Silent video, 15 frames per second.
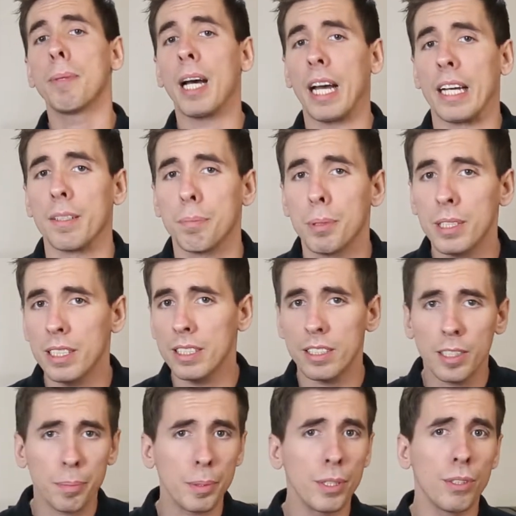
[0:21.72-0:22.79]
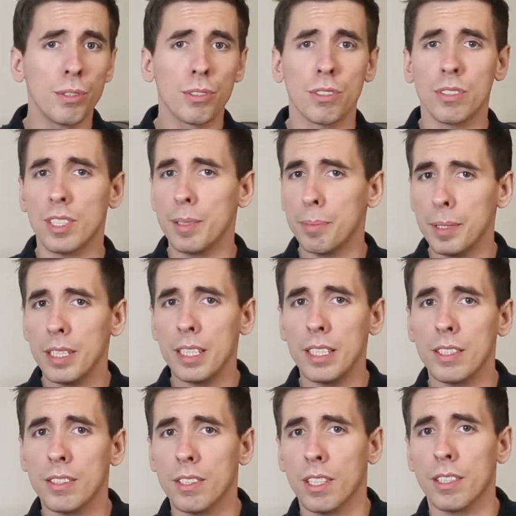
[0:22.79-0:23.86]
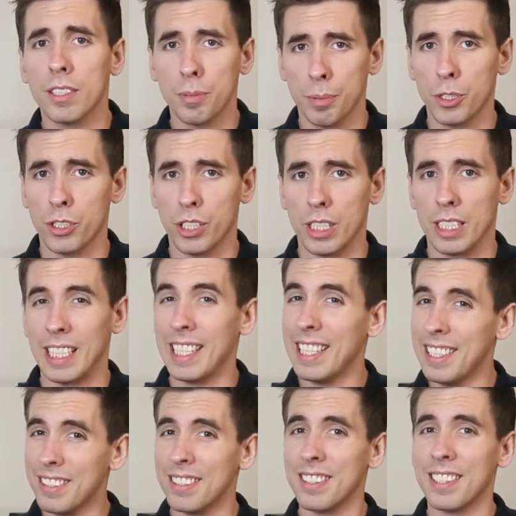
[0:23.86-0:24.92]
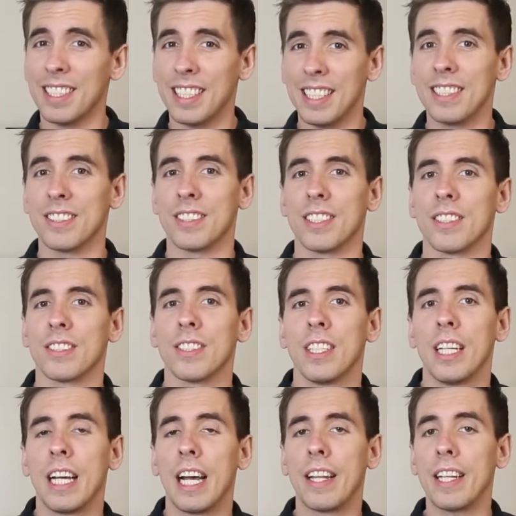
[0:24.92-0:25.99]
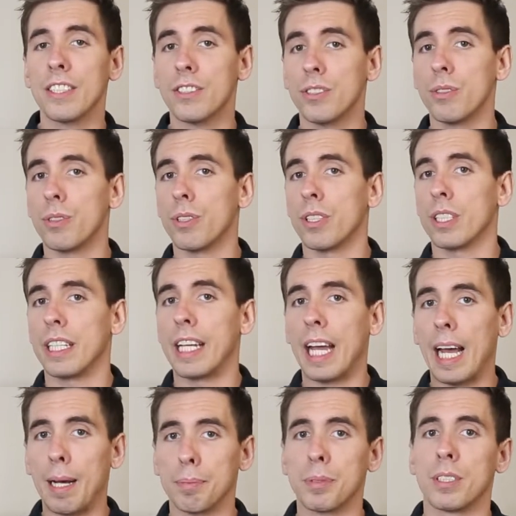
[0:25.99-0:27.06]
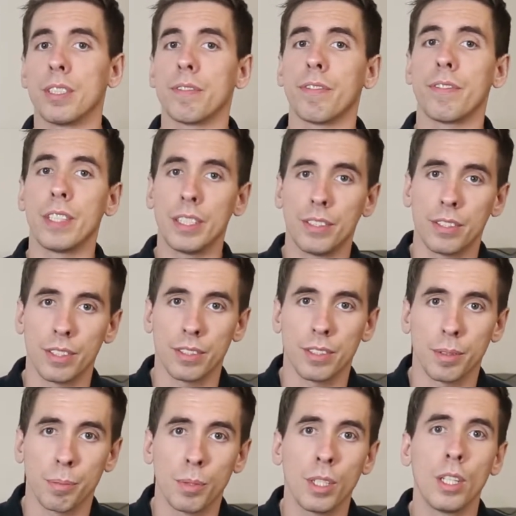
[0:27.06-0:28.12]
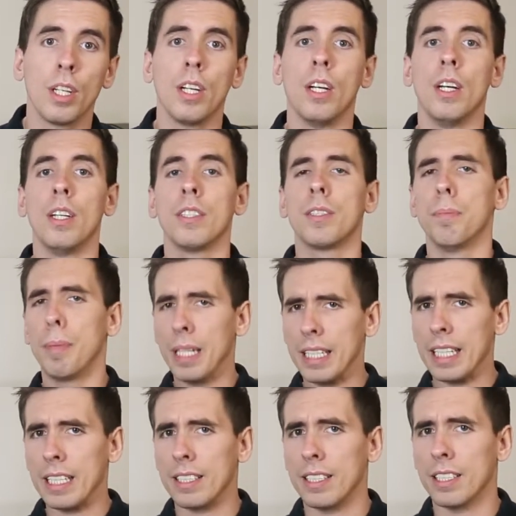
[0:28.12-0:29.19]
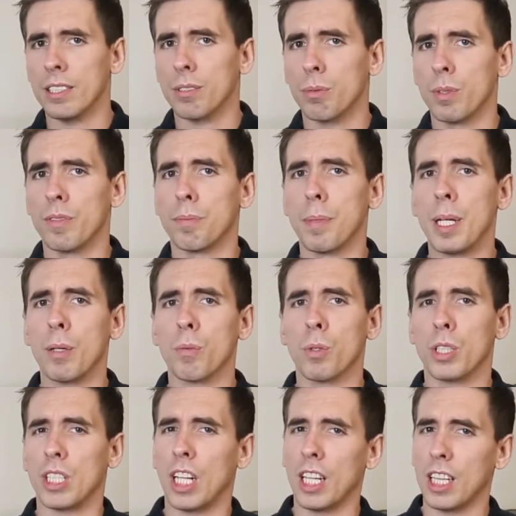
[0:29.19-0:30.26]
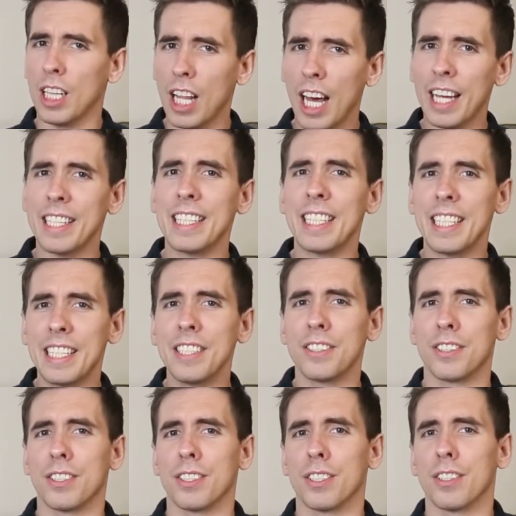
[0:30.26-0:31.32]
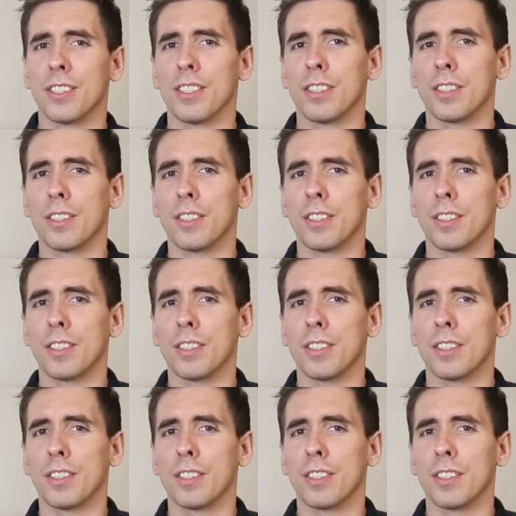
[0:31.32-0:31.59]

mind, printing TPUs and TPEs on this machine isn't the easiest, and that's due to the gaps in the feed system. To mitigate this, we've made it work a lot easier